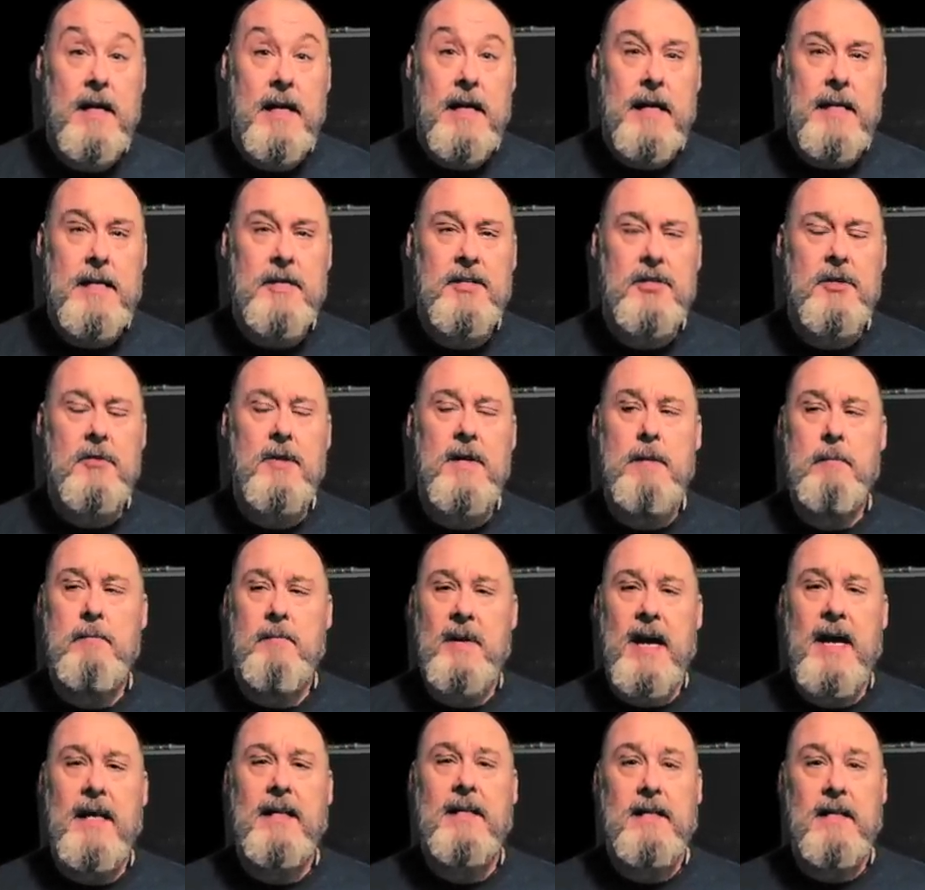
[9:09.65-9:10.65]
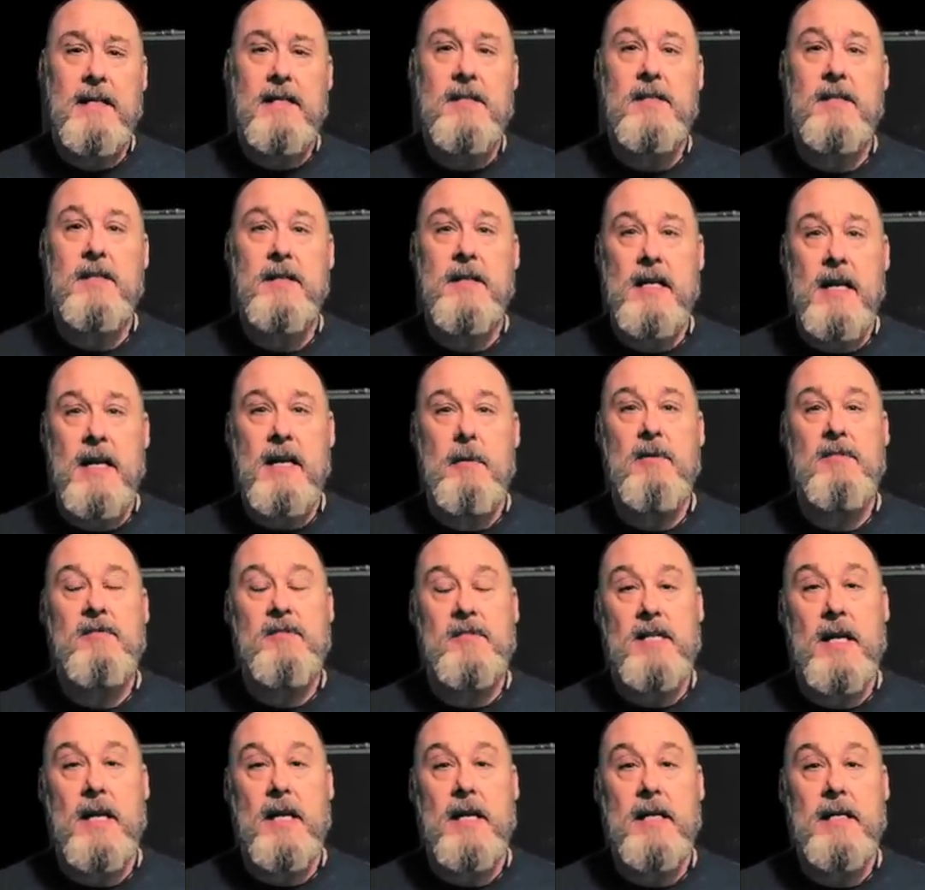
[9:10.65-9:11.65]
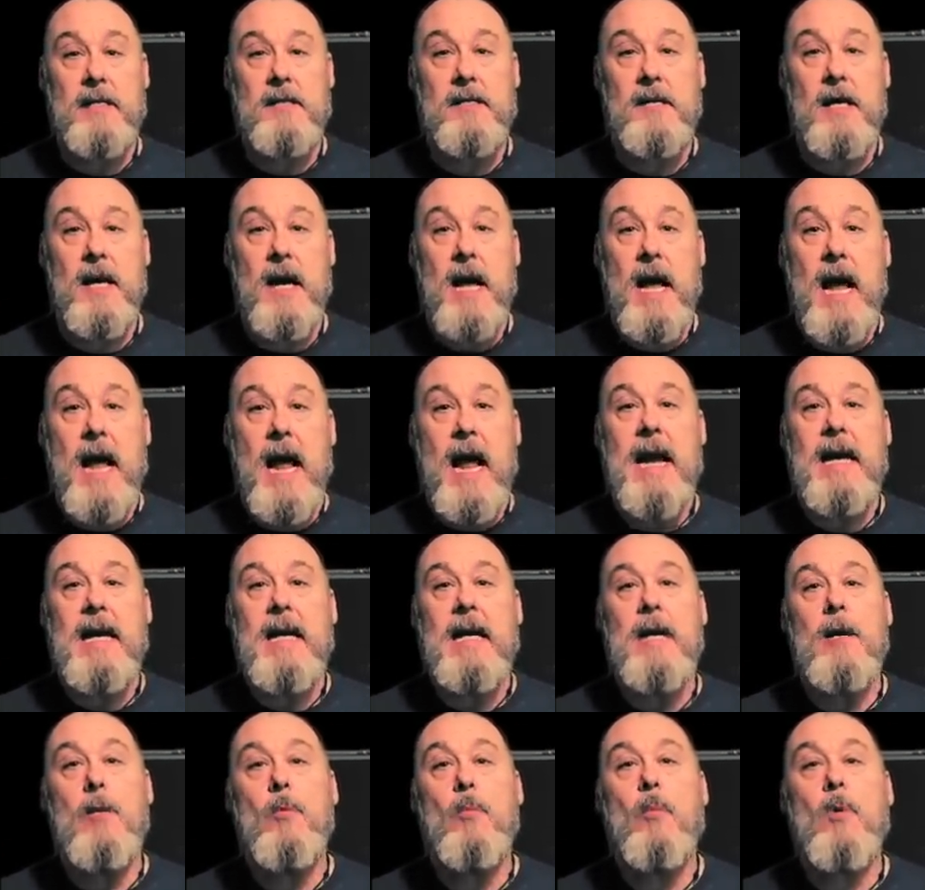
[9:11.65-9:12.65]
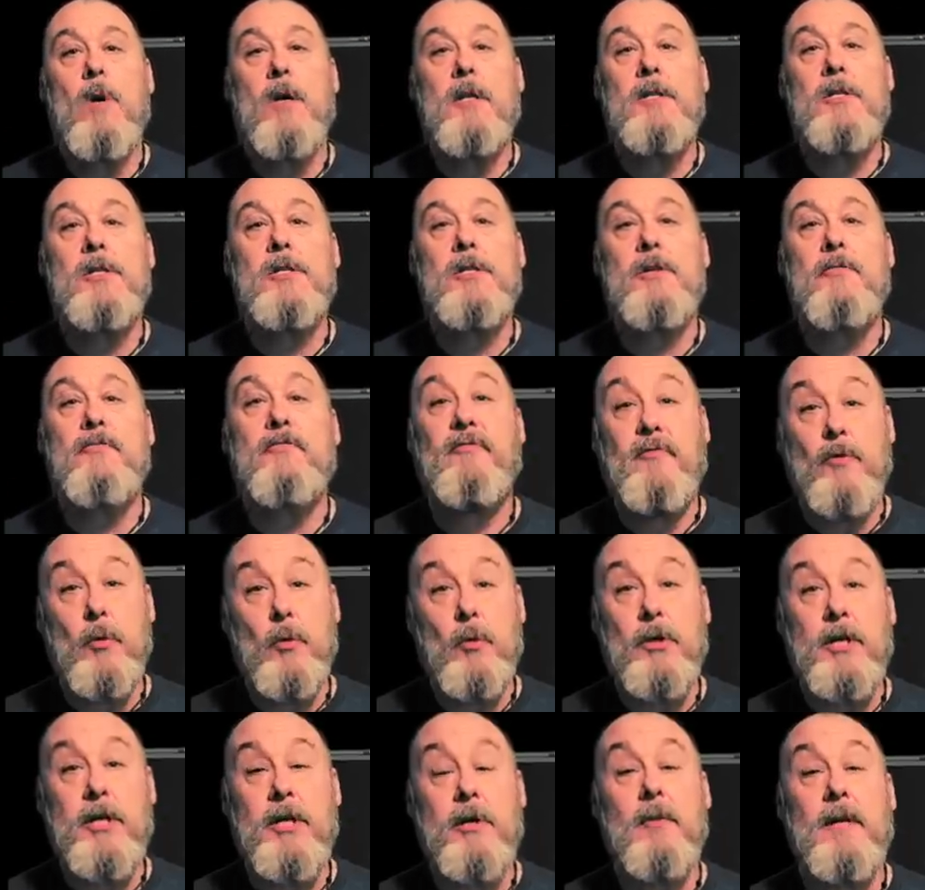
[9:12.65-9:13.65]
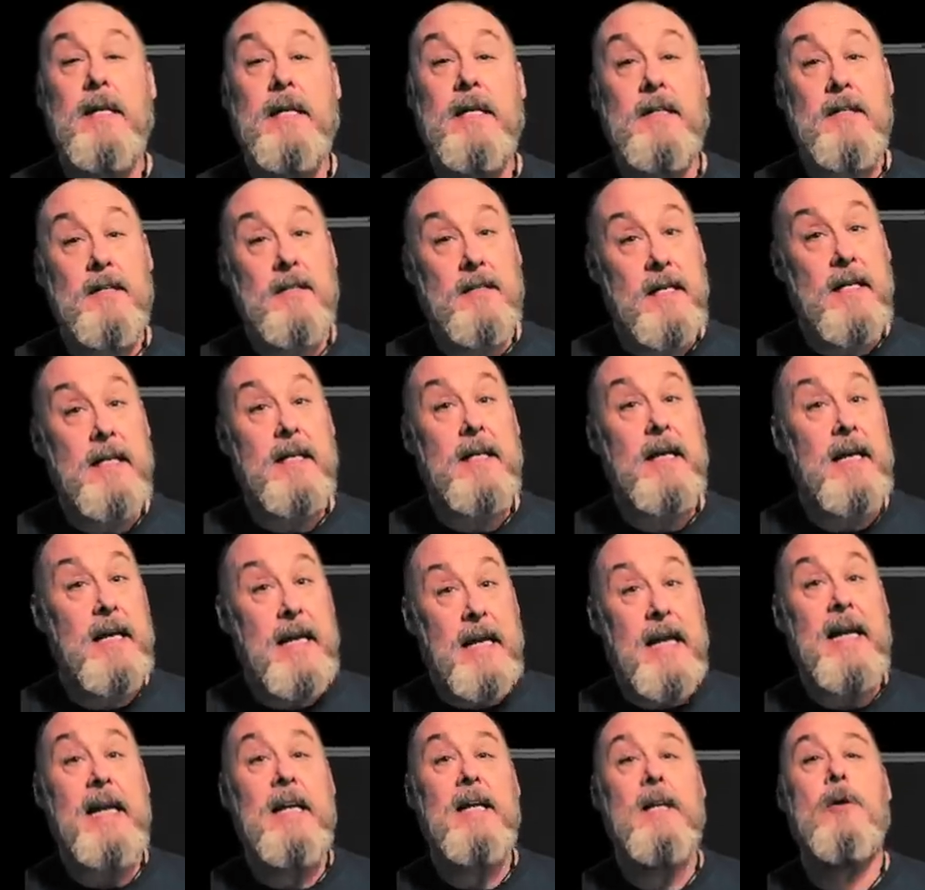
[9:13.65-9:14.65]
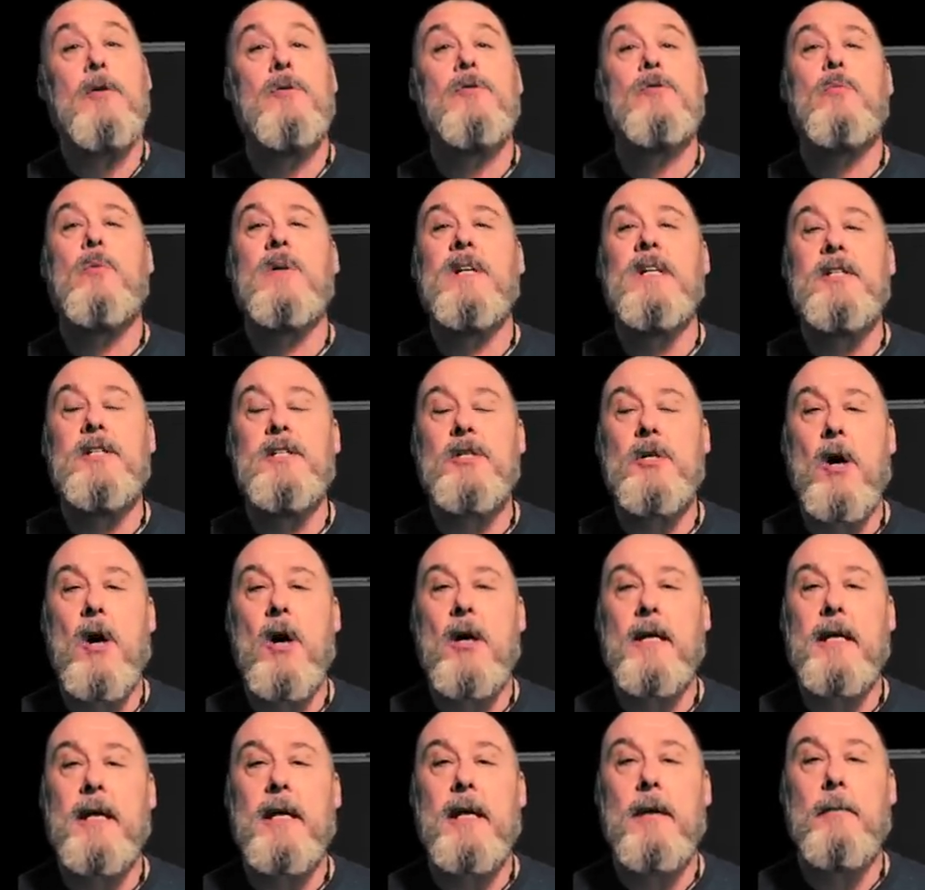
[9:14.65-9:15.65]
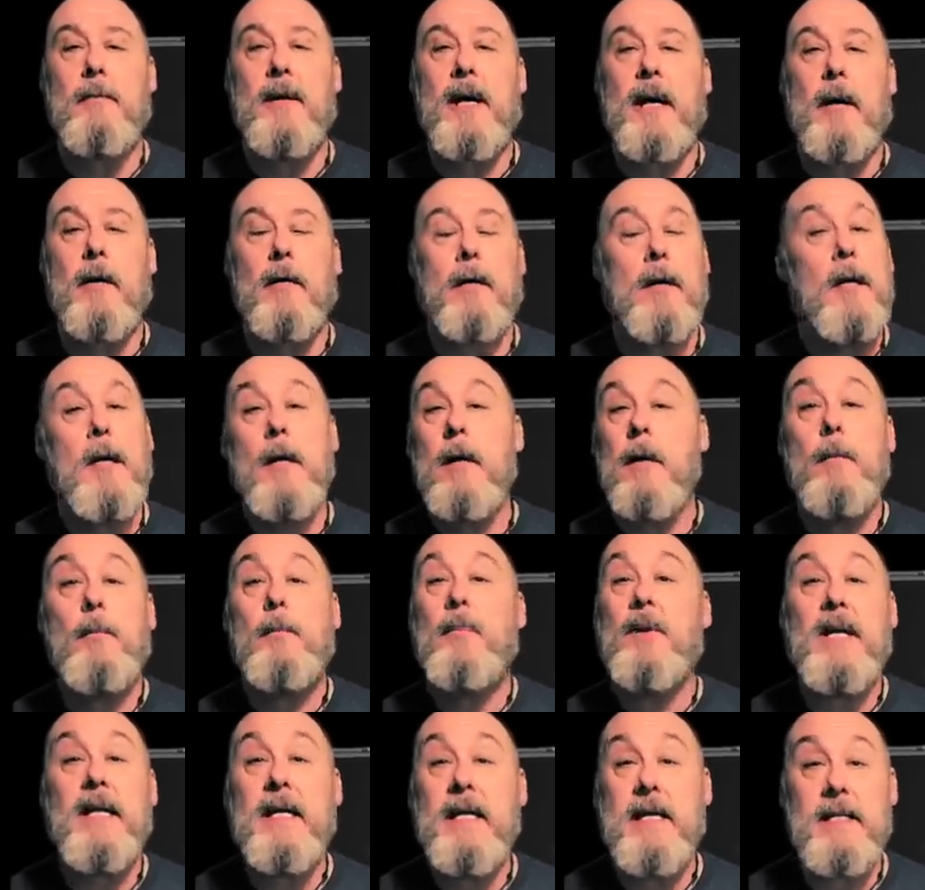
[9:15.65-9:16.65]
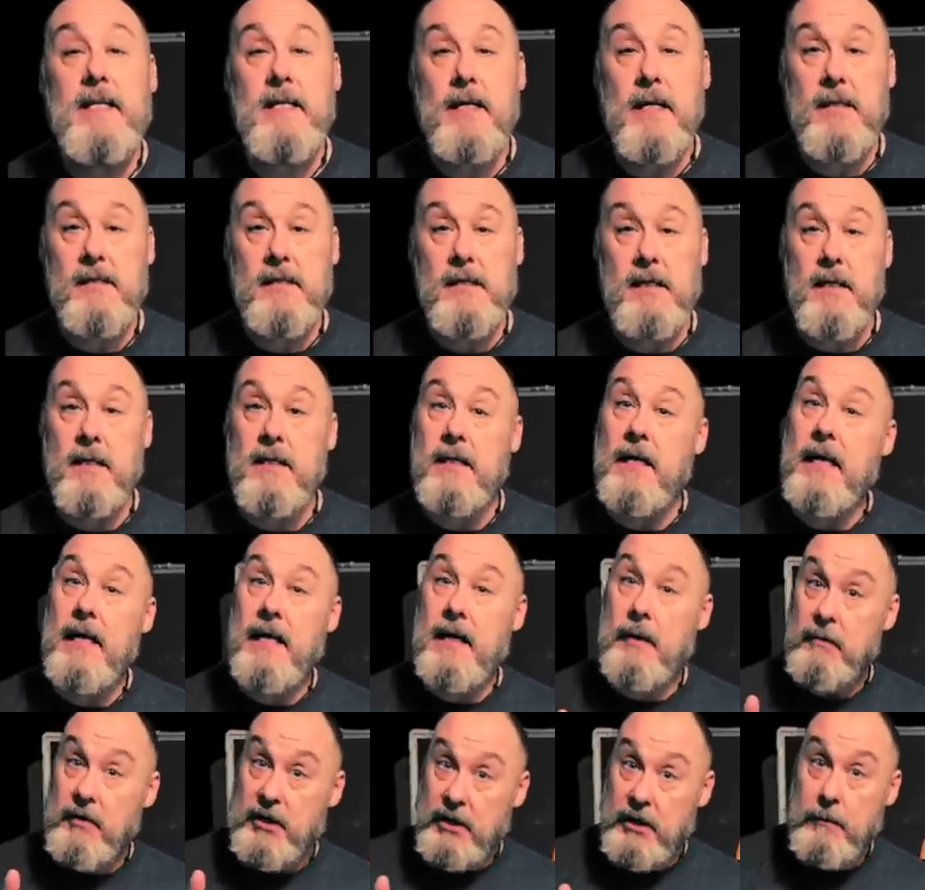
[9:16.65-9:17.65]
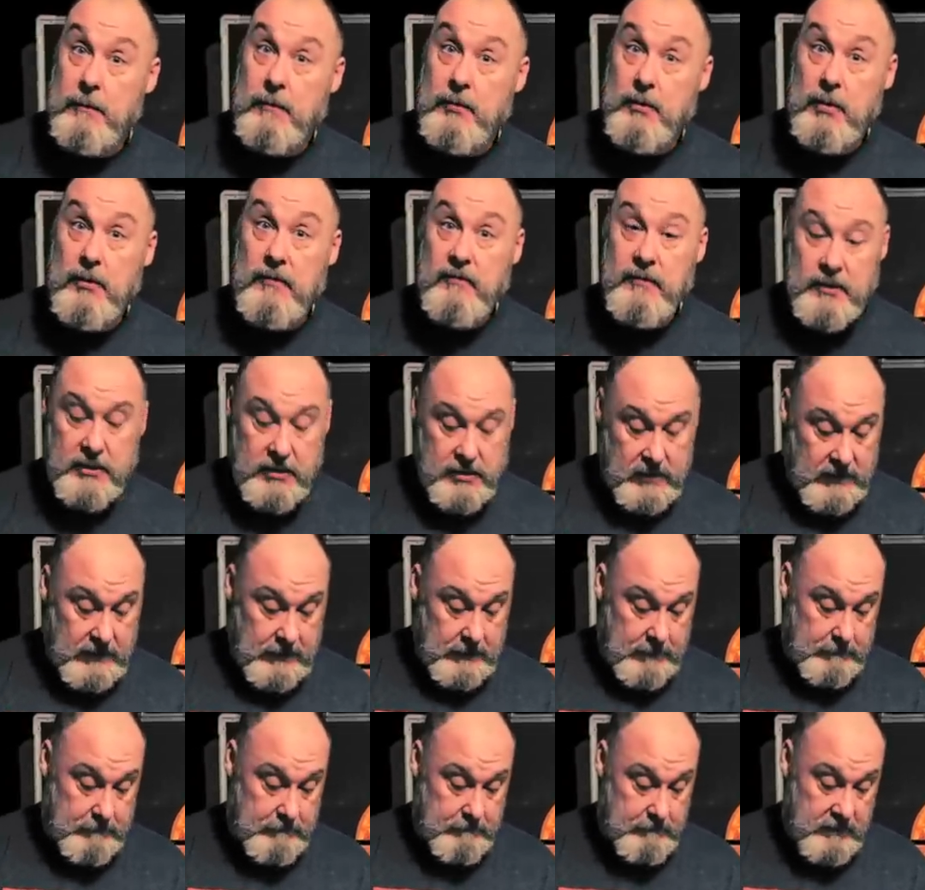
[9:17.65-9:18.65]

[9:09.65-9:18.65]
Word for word: He's doing bad things in the name of science, and he wants to fool you into thinking he knows what he's talking about. But he doesn't, and I'm going to prove it to you.